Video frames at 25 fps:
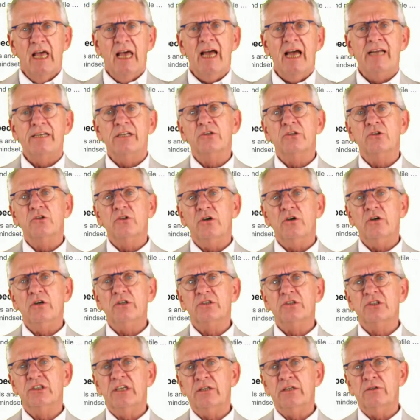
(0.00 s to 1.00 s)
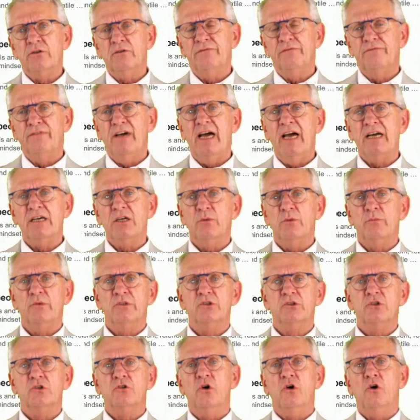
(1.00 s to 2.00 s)
And a third set of
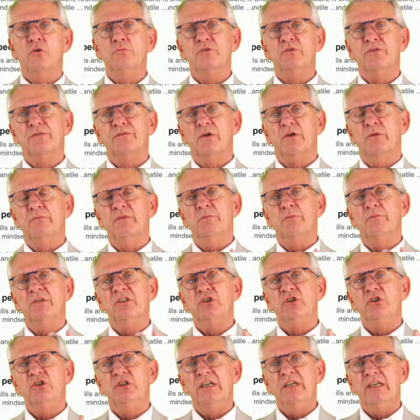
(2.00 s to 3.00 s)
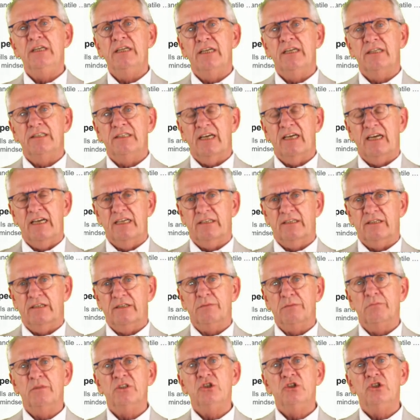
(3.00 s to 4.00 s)
variables comes from the machining data,
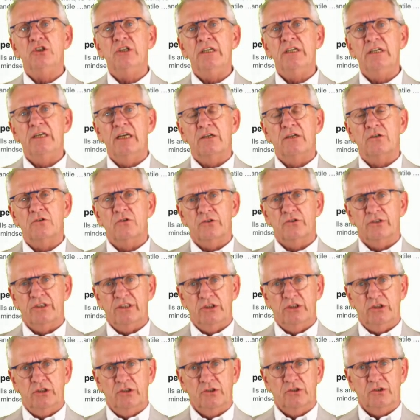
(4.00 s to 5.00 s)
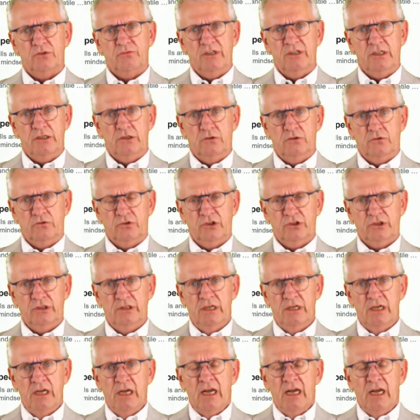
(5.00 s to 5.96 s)
the machining conditions we use.